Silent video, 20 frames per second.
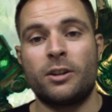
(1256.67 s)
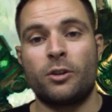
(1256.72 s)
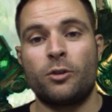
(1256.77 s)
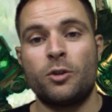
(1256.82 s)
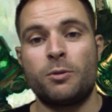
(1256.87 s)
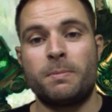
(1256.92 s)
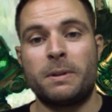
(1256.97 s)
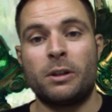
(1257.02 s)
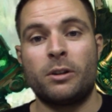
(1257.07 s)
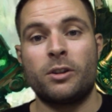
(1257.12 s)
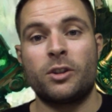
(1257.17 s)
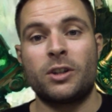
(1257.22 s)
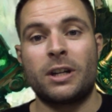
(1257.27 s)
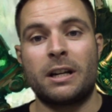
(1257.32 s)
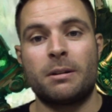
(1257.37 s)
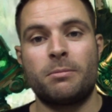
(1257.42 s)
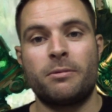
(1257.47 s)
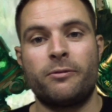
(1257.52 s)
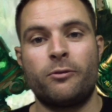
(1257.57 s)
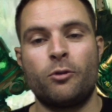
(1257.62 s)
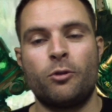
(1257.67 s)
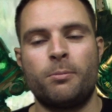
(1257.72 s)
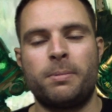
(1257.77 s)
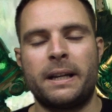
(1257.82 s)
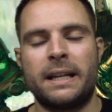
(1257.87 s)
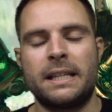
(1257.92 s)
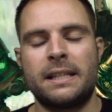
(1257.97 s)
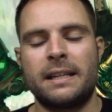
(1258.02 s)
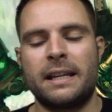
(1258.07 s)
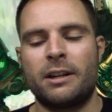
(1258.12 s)
who's been on the channel before,
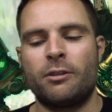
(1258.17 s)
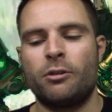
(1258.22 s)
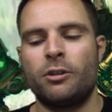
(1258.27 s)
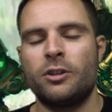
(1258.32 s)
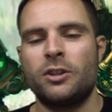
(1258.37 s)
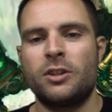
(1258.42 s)
plays Necron,